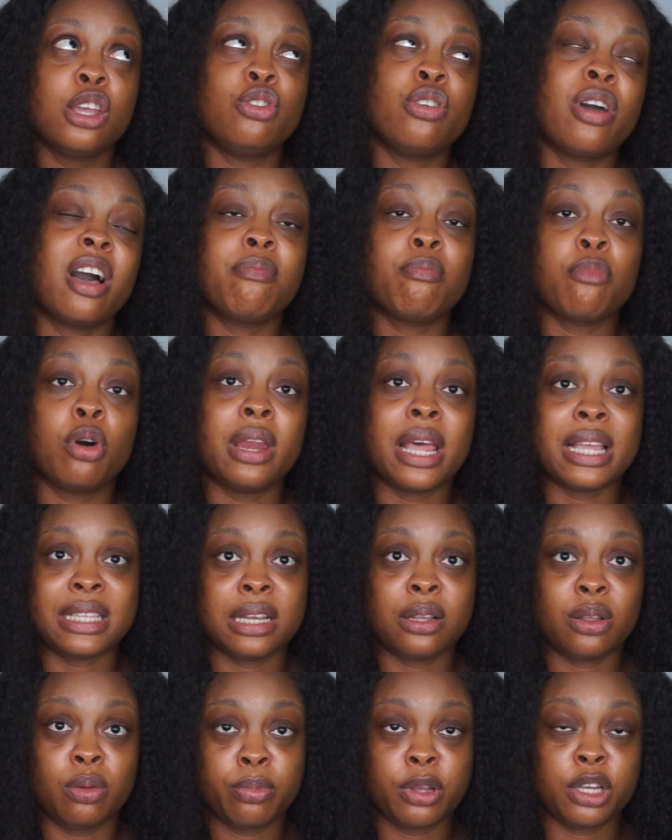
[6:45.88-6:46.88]
you have more lighter
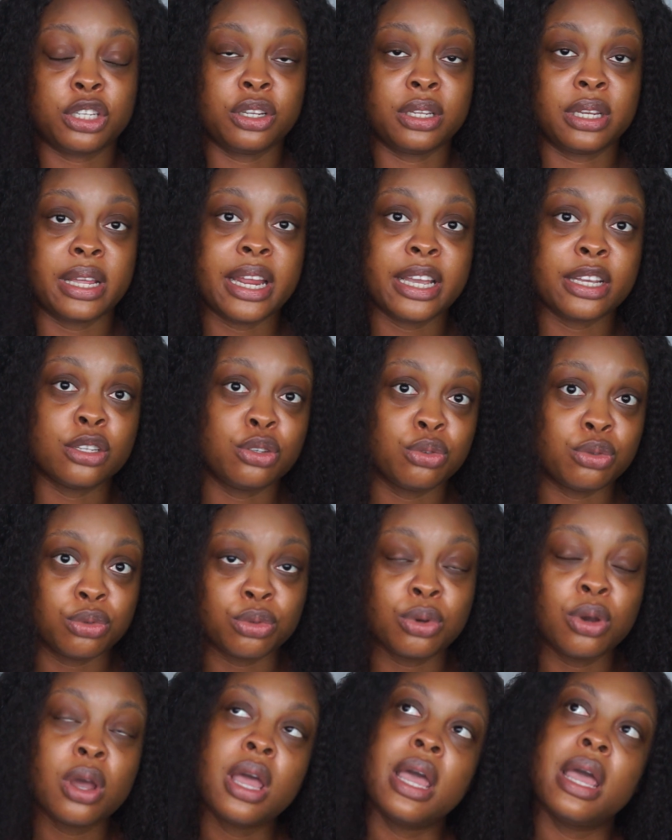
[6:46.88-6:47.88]
complexion than I
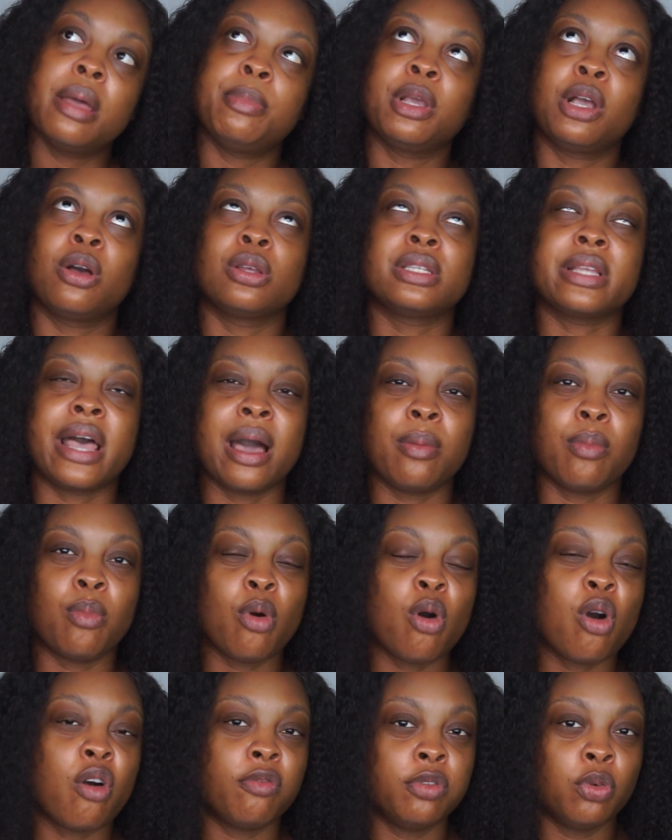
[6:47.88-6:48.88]
do, because I'm
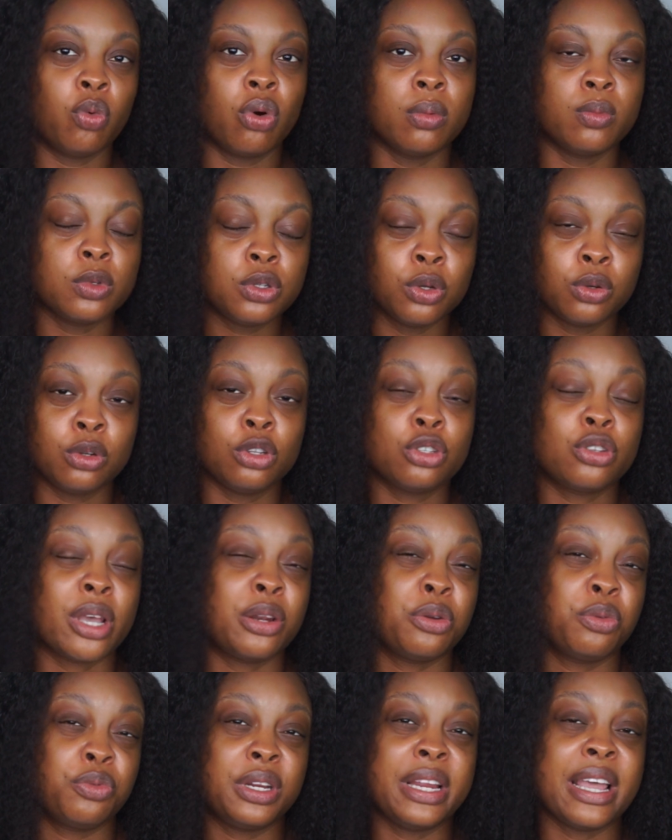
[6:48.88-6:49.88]
more of the warm tone, so I
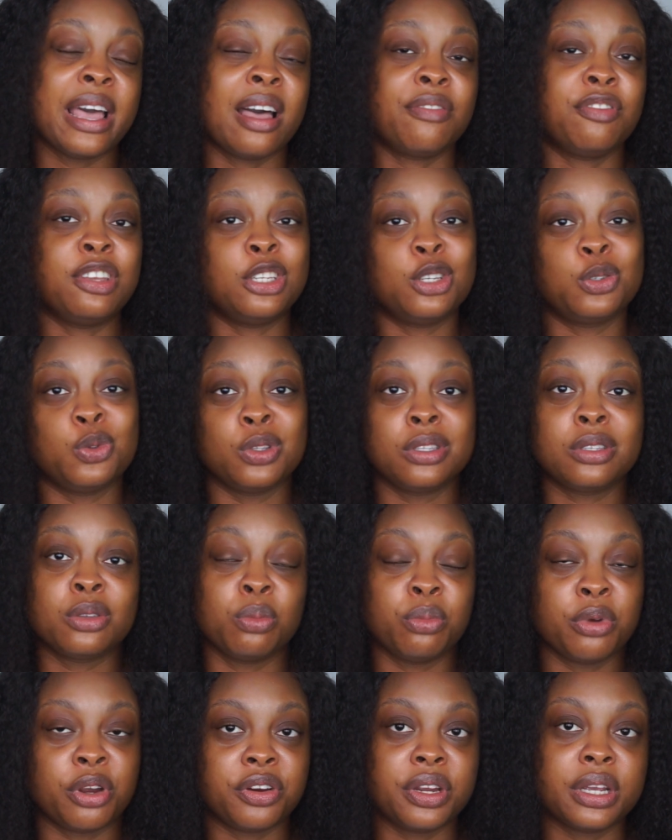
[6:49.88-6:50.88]
don't really have issues with
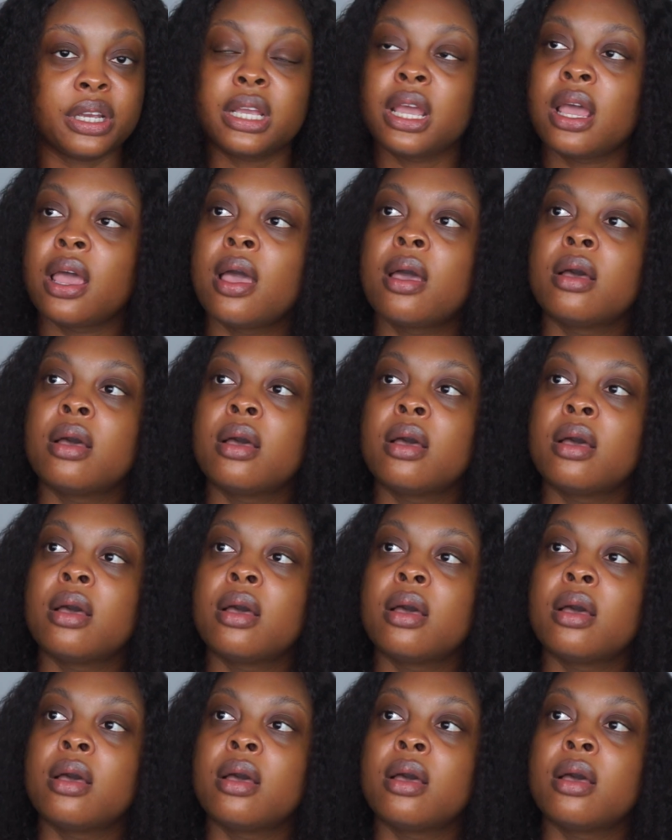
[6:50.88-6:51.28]
turmeric.